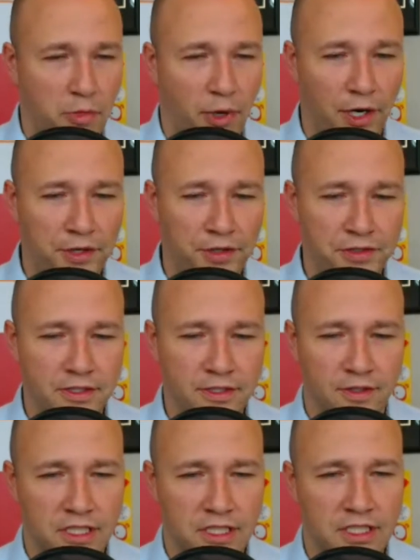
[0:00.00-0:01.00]
parcels
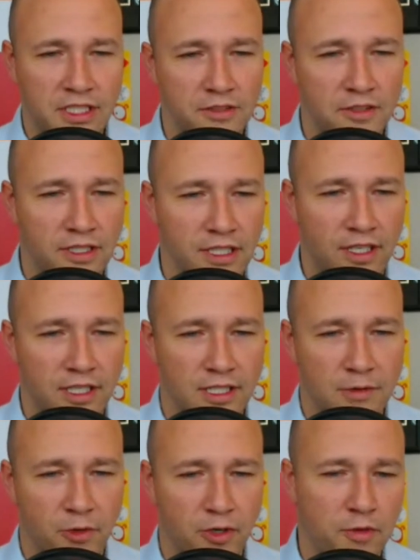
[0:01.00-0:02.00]
or children across
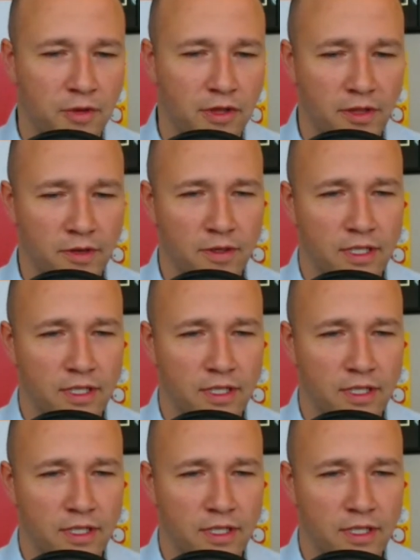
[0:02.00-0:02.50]
the border with you.